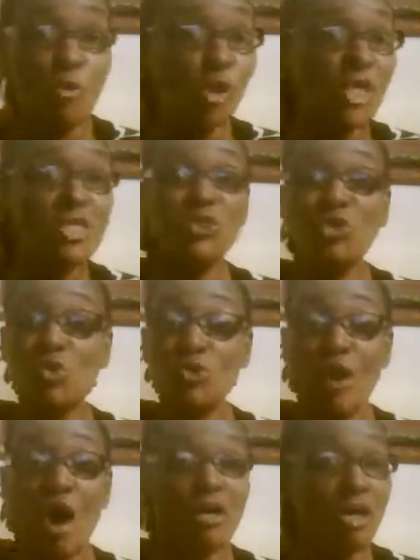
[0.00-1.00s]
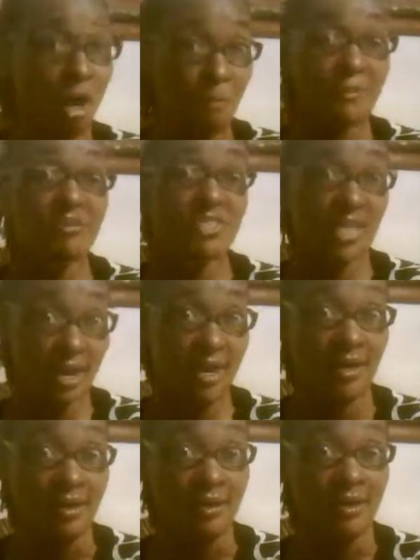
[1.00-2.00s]
going to do a couples
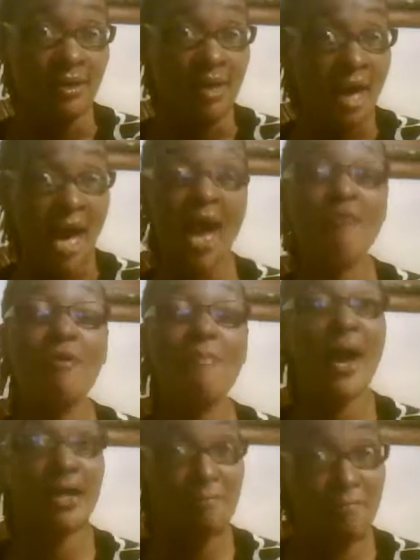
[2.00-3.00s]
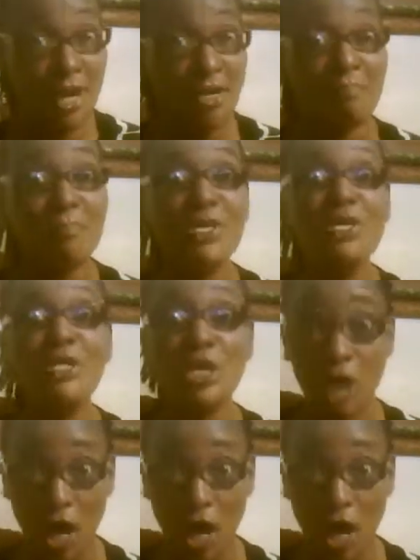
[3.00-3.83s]
thing, everybody better be a